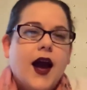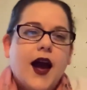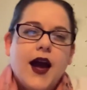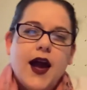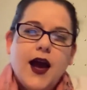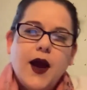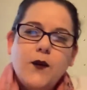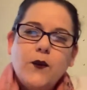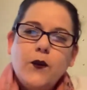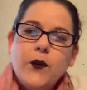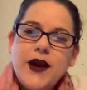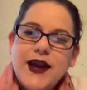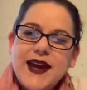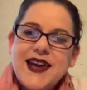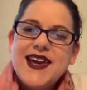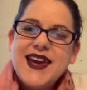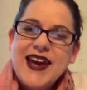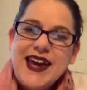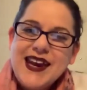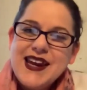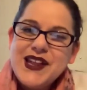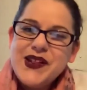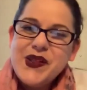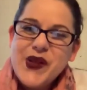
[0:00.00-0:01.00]
And we
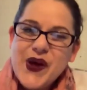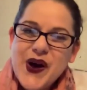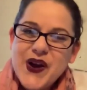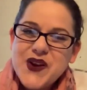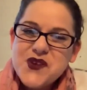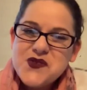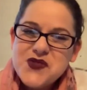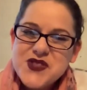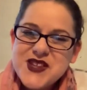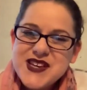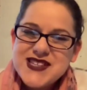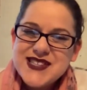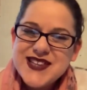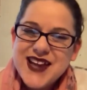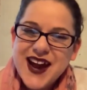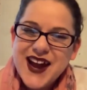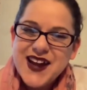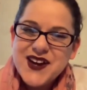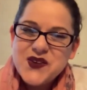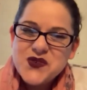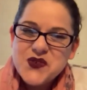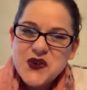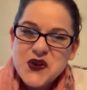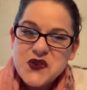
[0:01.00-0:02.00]
get a lot of these
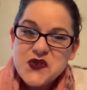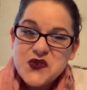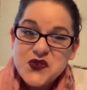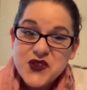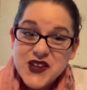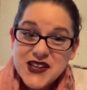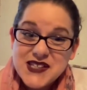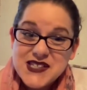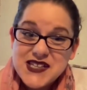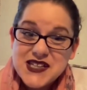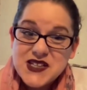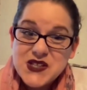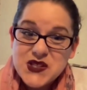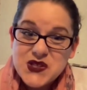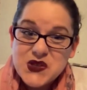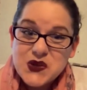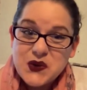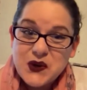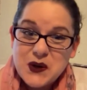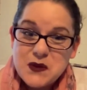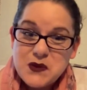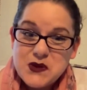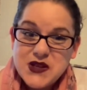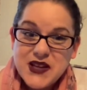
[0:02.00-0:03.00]
kind of conflicting
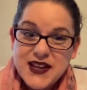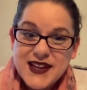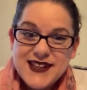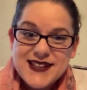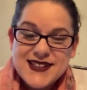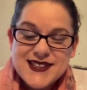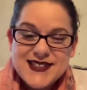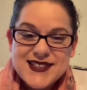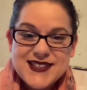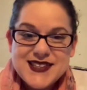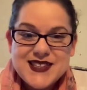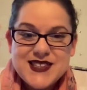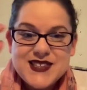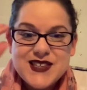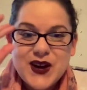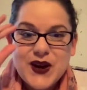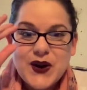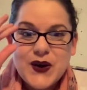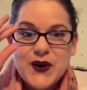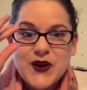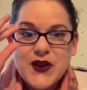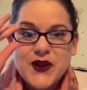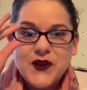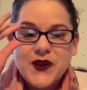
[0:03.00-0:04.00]
descriptions.
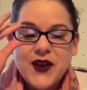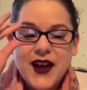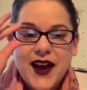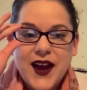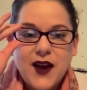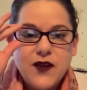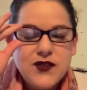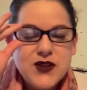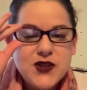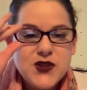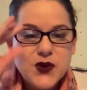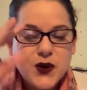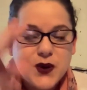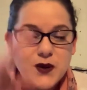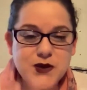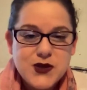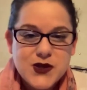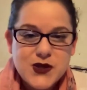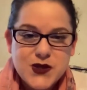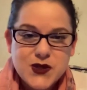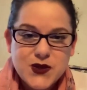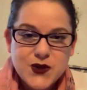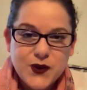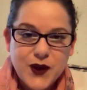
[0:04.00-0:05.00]
So you'll have
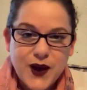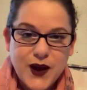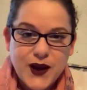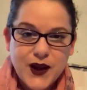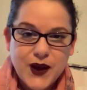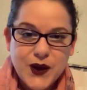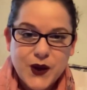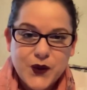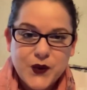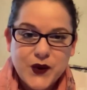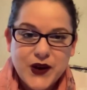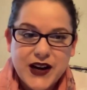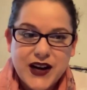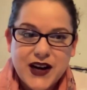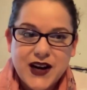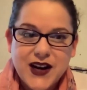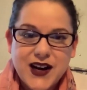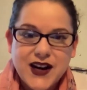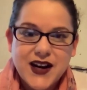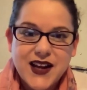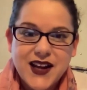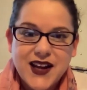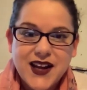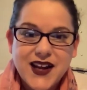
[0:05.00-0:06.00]
descriptions throughout here
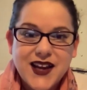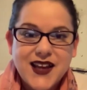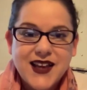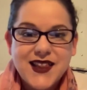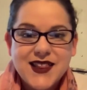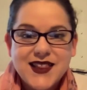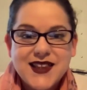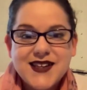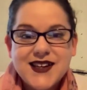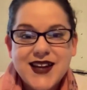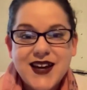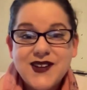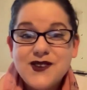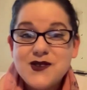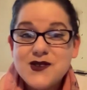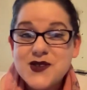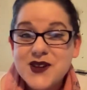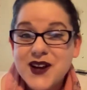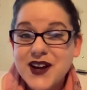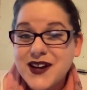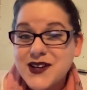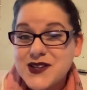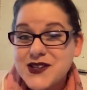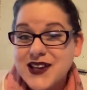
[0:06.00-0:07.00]
where the natives
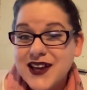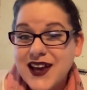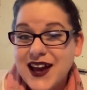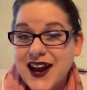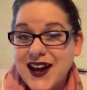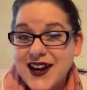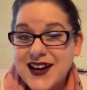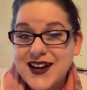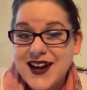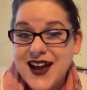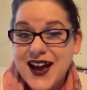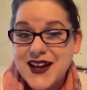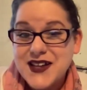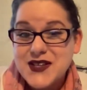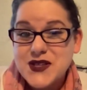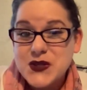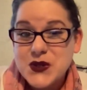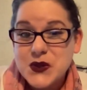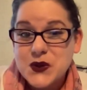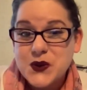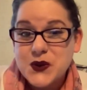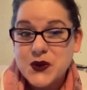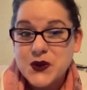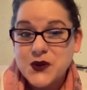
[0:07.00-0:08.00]
are actually kind of nice
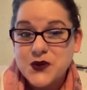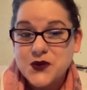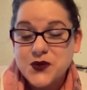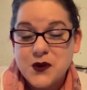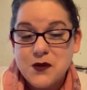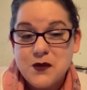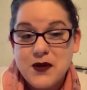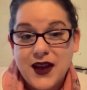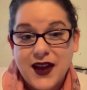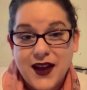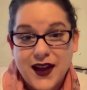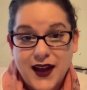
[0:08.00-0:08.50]
to her for being